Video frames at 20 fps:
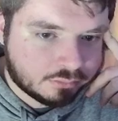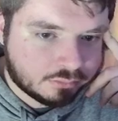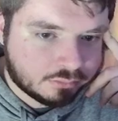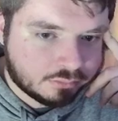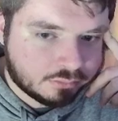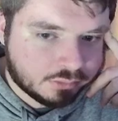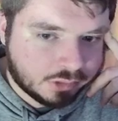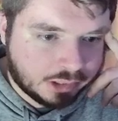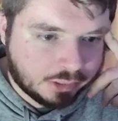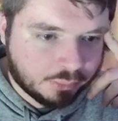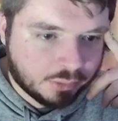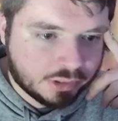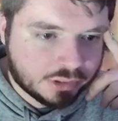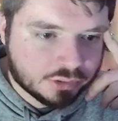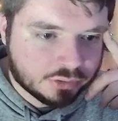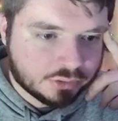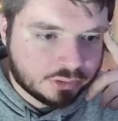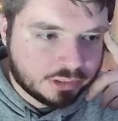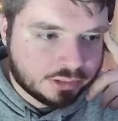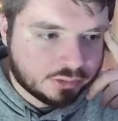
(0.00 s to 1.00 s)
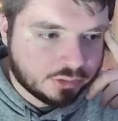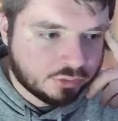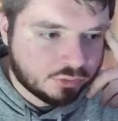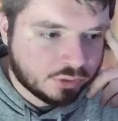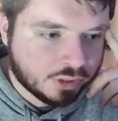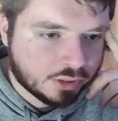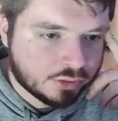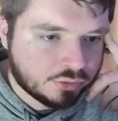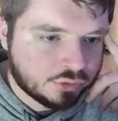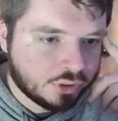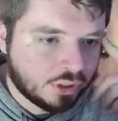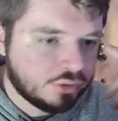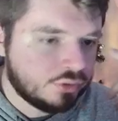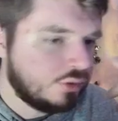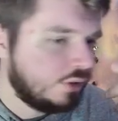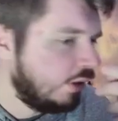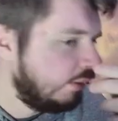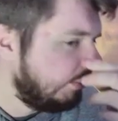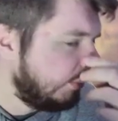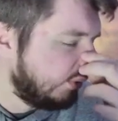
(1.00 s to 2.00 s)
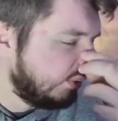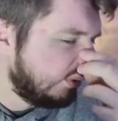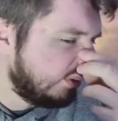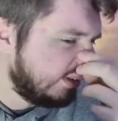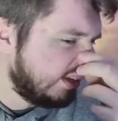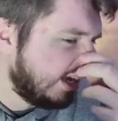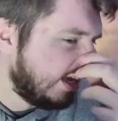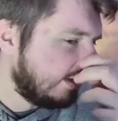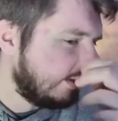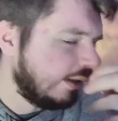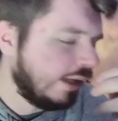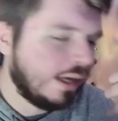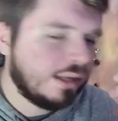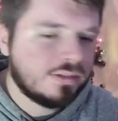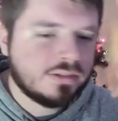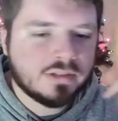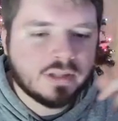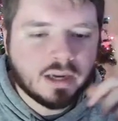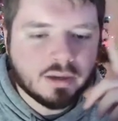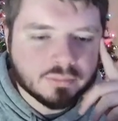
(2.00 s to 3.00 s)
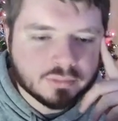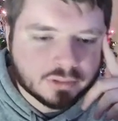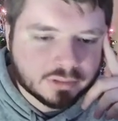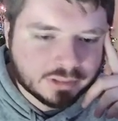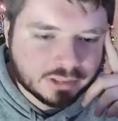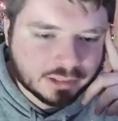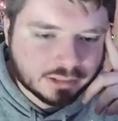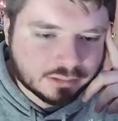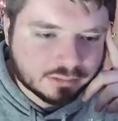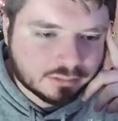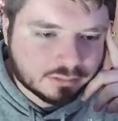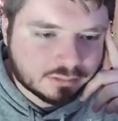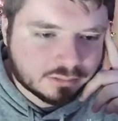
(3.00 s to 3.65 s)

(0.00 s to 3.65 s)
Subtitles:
Like, we just need to judge them? Or that's not really...